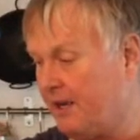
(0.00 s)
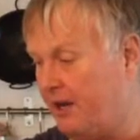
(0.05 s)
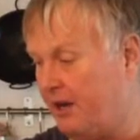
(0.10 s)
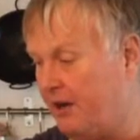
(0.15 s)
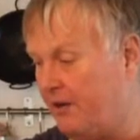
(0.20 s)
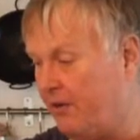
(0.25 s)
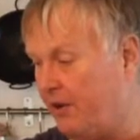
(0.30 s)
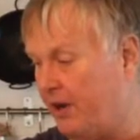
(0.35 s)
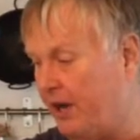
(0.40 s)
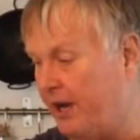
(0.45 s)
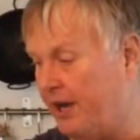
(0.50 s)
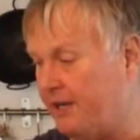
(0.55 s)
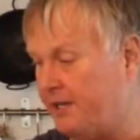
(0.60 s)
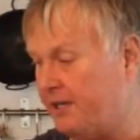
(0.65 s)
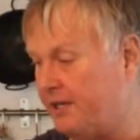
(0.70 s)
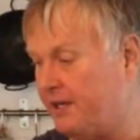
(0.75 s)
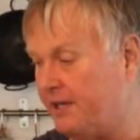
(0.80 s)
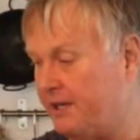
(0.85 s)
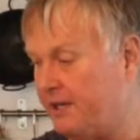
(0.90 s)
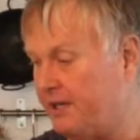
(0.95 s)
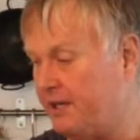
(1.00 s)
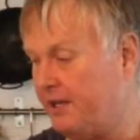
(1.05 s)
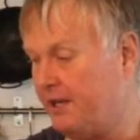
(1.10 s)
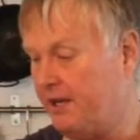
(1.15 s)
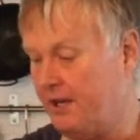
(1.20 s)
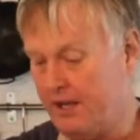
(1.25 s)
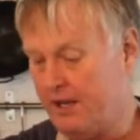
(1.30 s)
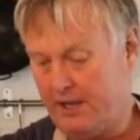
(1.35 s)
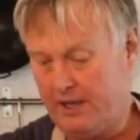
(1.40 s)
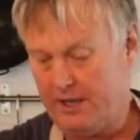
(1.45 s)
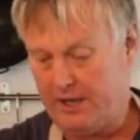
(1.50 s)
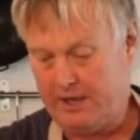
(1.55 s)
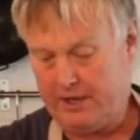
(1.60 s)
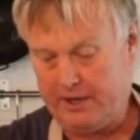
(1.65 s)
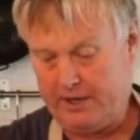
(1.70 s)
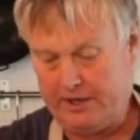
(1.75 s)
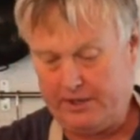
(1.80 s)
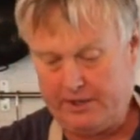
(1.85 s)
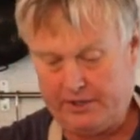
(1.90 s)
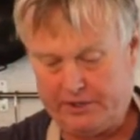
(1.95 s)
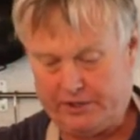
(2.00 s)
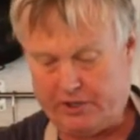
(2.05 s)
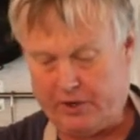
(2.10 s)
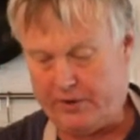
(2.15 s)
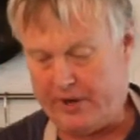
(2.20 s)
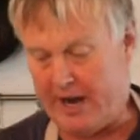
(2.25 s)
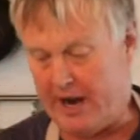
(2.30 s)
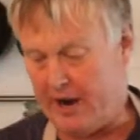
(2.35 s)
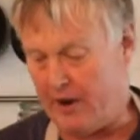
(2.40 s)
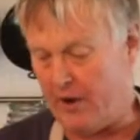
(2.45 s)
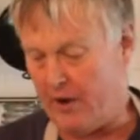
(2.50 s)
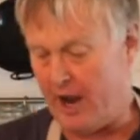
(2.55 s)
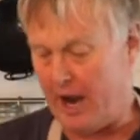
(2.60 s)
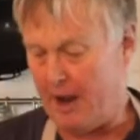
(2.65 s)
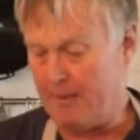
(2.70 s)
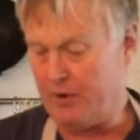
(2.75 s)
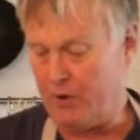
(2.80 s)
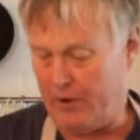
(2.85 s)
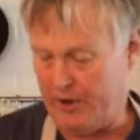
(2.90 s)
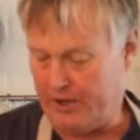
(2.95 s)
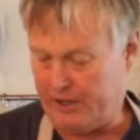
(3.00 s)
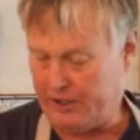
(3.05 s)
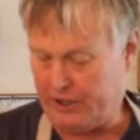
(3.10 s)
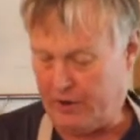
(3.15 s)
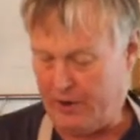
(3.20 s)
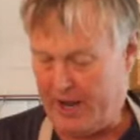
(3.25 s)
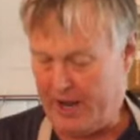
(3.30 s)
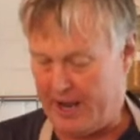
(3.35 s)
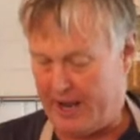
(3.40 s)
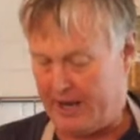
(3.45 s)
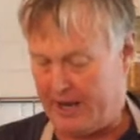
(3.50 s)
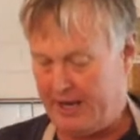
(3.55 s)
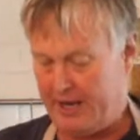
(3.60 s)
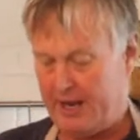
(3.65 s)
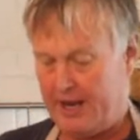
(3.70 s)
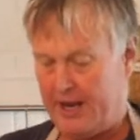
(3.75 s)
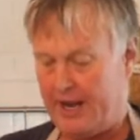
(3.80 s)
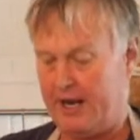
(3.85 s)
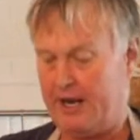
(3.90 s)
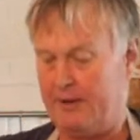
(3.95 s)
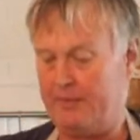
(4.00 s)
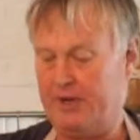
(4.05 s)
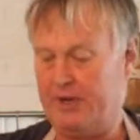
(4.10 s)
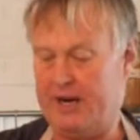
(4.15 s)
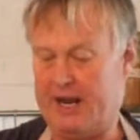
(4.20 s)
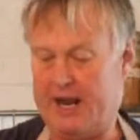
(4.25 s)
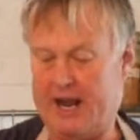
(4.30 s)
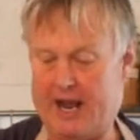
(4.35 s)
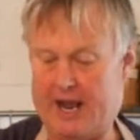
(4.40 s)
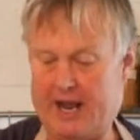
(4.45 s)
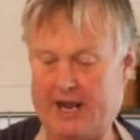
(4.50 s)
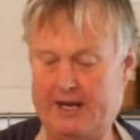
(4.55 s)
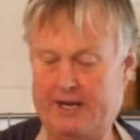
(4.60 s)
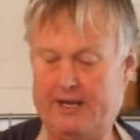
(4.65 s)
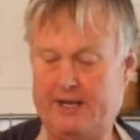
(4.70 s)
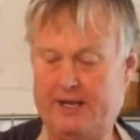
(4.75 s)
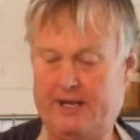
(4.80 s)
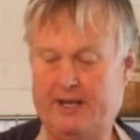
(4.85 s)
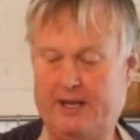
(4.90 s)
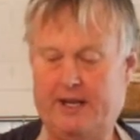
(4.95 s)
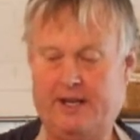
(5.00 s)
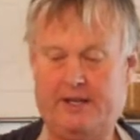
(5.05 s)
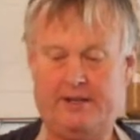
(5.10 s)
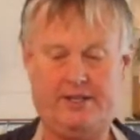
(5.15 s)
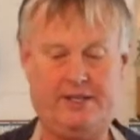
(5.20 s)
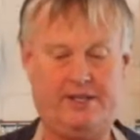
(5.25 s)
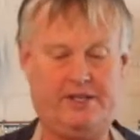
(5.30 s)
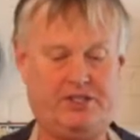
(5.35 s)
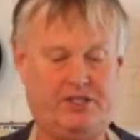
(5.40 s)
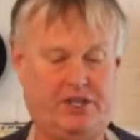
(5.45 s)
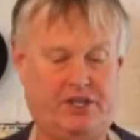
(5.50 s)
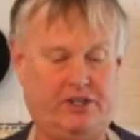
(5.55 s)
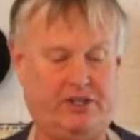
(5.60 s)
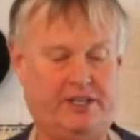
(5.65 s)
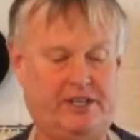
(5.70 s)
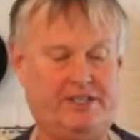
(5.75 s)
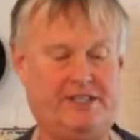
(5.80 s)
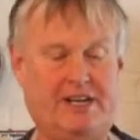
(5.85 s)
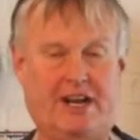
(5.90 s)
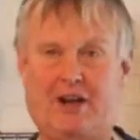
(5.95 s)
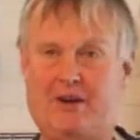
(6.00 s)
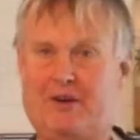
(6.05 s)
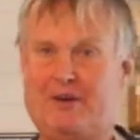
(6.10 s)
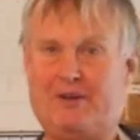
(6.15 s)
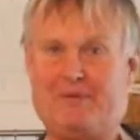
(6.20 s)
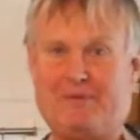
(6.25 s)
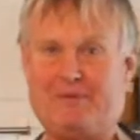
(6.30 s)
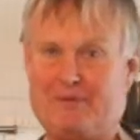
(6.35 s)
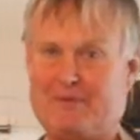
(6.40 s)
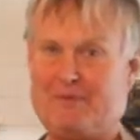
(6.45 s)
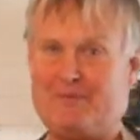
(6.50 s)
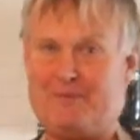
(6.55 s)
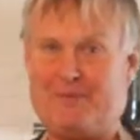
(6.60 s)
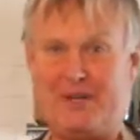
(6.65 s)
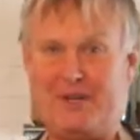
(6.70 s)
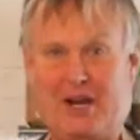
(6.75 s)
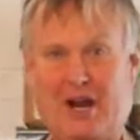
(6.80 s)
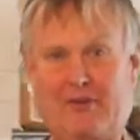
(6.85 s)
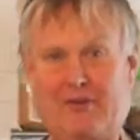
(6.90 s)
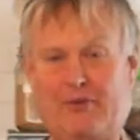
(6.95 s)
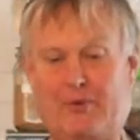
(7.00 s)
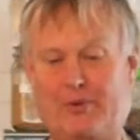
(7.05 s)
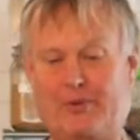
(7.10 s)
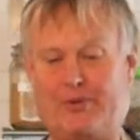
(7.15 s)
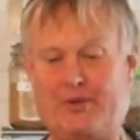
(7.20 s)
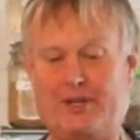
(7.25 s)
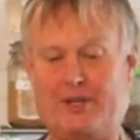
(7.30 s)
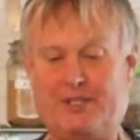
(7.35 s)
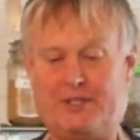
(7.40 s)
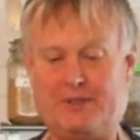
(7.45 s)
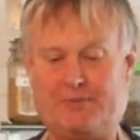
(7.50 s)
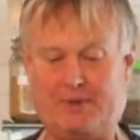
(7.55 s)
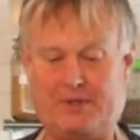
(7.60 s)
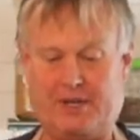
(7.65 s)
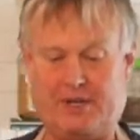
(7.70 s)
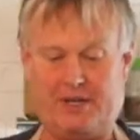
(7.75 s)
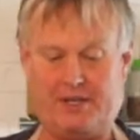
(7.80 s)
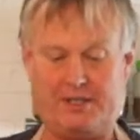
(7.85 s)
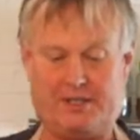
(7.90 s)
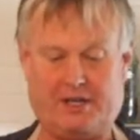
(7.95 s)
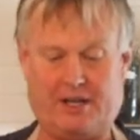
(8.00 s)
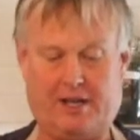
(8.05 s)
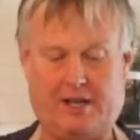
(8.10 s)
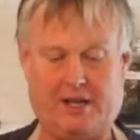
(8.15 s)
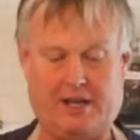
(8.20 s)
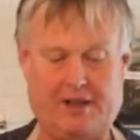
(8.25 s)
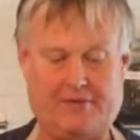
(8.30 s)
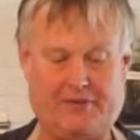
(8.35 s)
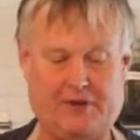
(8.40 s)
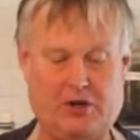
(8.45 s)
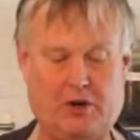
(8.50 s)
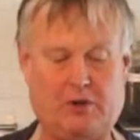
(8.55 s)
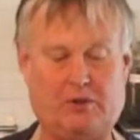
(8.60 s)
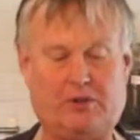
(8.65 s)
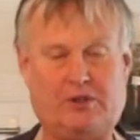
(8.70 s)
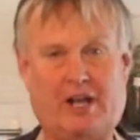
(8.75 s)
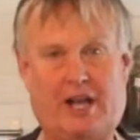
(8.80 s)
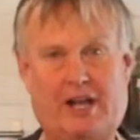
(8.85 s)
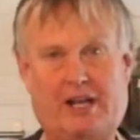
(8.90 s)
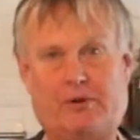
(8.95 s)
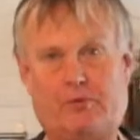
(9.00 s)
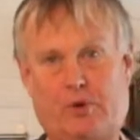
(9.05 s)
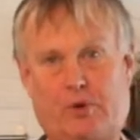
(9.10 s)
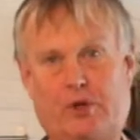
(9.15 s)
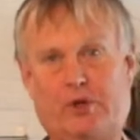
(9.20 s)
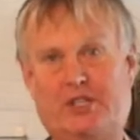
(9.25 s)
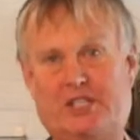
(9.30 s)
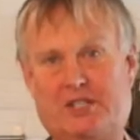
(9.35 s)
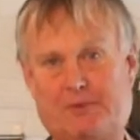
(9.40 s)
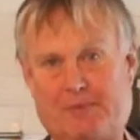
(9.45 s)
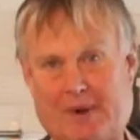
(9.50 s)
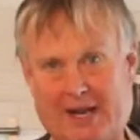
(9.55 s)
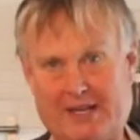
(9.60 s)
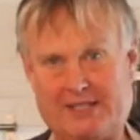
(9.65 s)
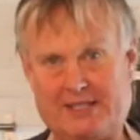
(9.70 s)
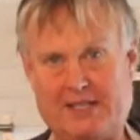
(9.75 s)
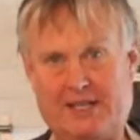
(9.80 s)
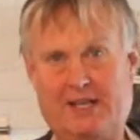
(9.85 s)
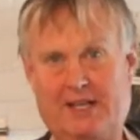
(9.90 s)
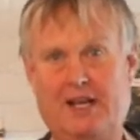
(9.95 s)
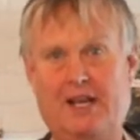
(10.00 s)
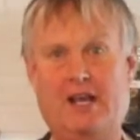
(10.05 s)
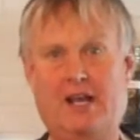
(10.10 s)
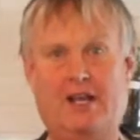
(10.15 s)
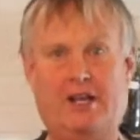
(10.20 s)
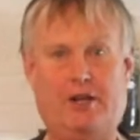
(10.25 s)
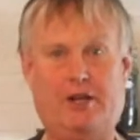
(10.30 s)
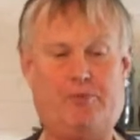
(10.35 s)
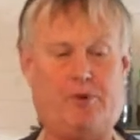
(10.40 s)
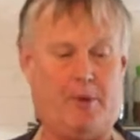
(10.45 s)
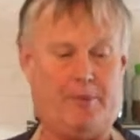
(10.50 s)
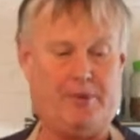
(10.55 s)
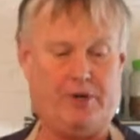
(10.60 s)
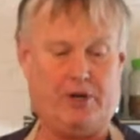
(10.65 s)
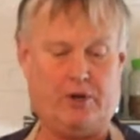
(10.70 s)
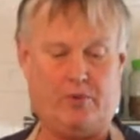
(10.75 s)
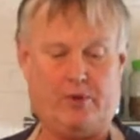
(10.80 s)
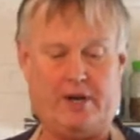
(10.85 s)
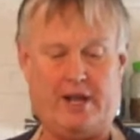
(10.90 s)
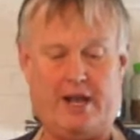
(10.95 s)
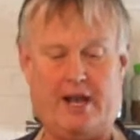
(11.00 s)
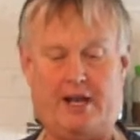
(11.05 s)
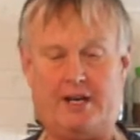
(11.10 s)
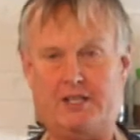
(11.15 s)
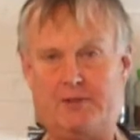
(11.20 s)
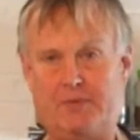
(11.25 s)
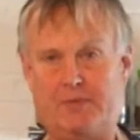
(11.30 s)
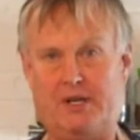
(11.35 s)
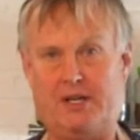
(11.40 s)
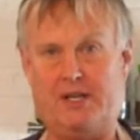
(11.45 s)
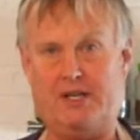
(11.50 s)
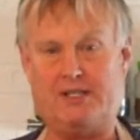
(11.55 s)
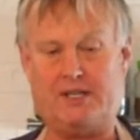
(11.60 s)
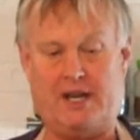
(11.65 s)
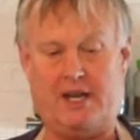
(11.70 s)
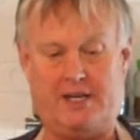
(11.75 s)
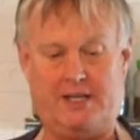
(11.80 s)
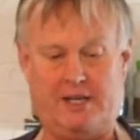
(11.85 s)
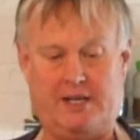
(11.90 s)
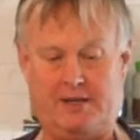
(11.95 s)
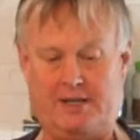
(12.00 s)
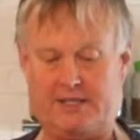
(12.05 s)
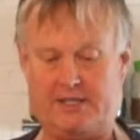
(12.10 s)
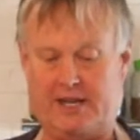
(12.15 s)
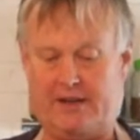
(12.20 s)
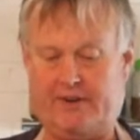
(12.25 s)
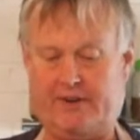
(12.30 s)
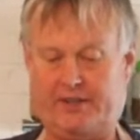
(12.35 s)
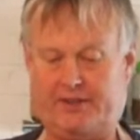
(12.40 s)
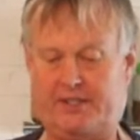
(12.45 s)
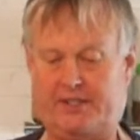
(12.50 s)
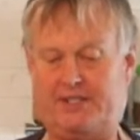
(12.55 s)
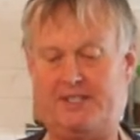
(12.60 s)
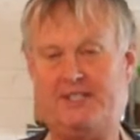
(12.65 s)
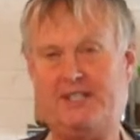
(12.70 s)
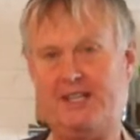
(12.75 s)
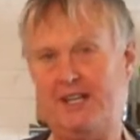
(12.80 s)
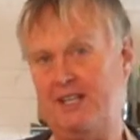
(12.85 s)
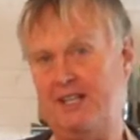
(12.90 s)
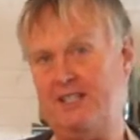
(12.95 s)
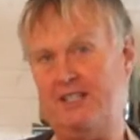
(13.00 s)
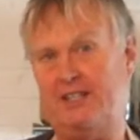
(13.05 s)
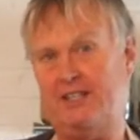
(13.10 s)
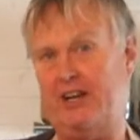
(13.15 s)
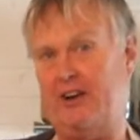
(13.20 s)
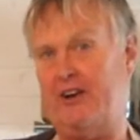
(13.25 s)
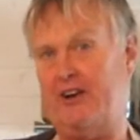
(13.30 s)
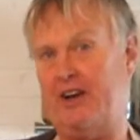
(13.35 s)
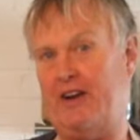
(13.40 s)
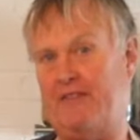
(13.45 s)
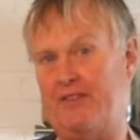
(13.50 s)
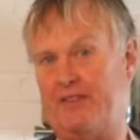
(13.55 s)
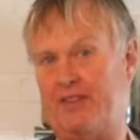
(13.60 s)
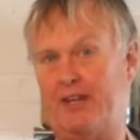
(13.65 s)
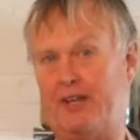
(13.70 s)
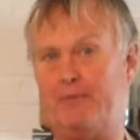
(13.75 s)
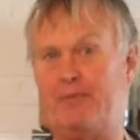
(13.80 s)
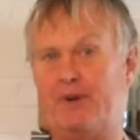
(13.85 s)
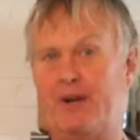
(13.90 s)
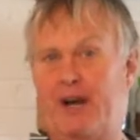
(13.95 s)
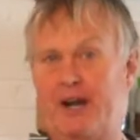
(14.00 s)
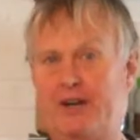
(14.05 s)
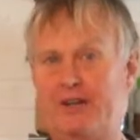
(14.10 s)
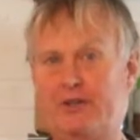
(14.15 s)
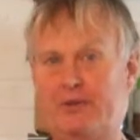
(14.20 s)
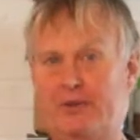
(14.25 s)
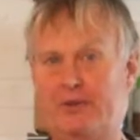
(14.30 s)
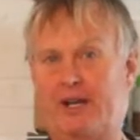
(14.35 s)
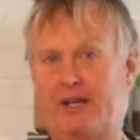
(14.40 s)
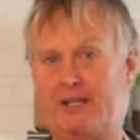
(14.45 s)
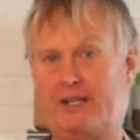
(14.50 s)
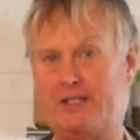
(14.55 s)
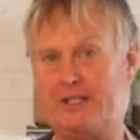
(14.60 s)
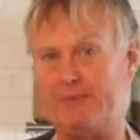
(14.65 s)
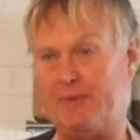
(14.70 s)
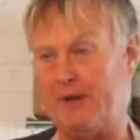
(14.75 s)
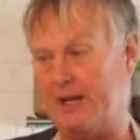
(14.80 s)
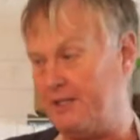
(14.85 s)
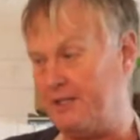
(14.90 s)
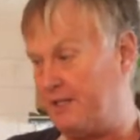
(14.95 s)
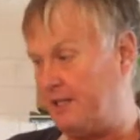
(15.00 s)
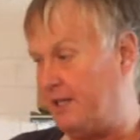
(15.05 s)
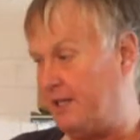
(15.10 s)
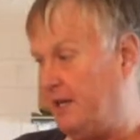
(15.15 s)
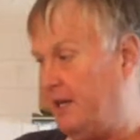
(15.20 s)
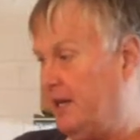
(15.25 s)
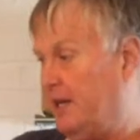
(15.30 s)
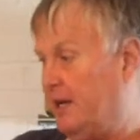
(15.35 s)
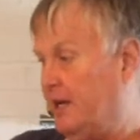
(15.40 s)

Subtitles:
All right. So now I'm going to go ahead and I'm going to add these chilies. Now, be careful with this because if you don't like it really spicy, you probably don't want to add as many as I did because I've got the seeds in there and everything, but I do like it spicy.